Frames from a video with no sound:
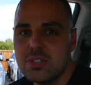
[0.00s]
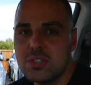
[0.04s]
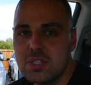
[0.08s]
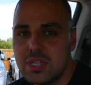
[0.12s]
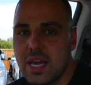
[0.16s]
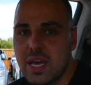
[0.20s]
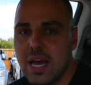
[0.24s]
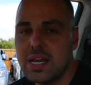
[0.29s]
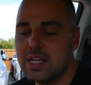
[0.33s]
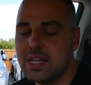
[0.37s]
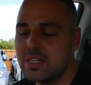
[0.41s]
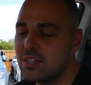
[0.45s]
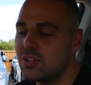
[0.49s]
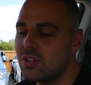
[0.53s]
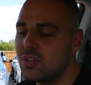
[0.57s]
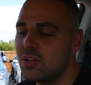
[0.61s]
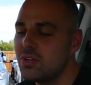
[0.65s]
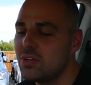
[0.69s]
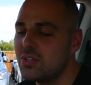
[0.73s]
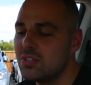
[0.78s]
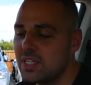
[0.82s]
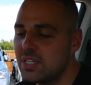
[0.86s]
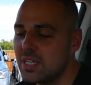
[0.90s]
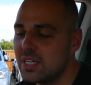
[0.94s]
to get it to
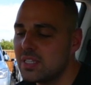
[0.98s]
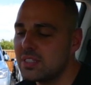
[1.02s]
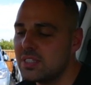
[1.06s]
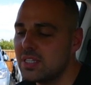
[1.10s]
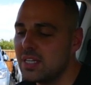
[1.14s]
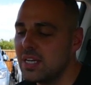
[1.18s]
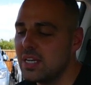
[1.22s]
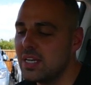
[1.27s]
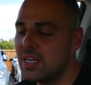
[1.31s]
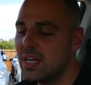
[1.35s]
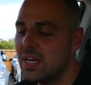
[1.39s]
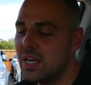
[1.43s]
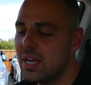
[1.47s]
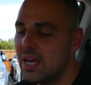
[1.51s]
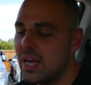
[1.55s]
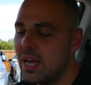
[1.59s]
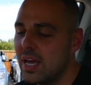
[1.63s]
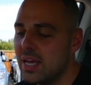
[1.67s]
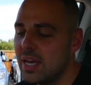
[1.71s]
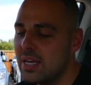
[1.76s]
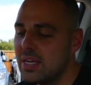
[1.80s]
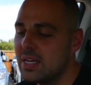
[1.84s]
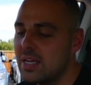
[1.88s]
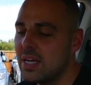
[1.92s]
do 60
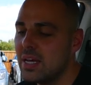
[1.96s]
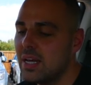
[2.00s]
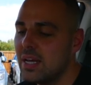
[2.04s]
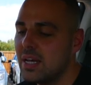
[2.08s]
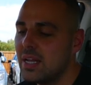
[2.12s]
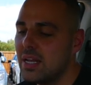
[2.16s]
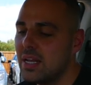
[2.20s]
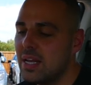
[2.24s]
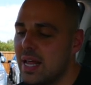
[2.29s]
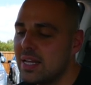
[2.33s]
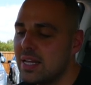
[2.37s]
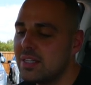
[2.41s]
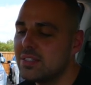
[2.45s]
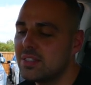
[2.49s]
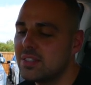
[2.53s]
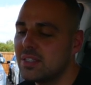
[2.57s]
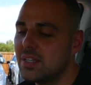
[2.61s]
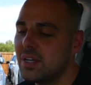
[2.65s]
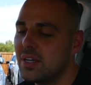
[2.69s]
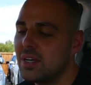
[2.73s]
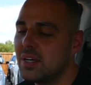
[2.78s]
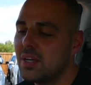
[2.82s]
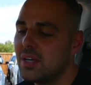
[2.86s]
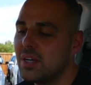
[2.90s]
in less
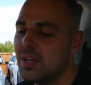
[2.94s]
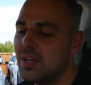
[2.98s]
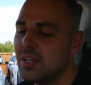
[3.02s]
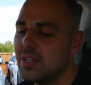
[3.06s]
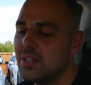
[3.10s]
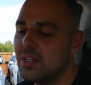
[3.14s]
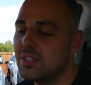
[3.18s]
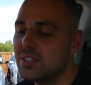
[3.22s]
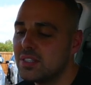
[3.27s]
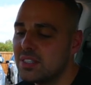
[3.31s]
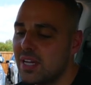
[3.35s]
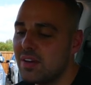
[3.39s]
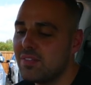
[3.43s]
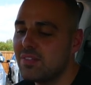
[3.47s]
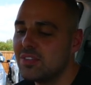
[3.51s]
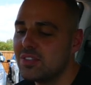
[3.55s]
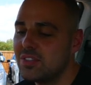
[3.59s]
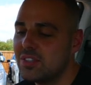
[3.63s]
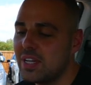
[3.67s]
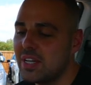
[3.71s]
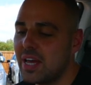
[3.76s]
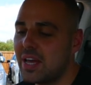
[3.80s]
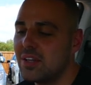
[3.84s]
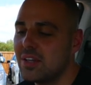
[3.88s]
than 7
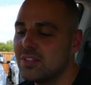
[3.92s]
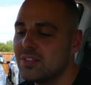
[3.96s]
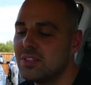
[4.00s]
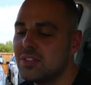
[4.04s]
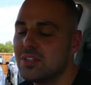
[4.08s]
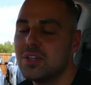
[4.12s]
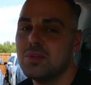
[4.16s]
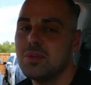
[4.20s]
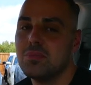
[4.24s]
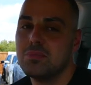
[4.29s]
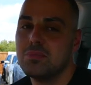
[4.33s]
seconds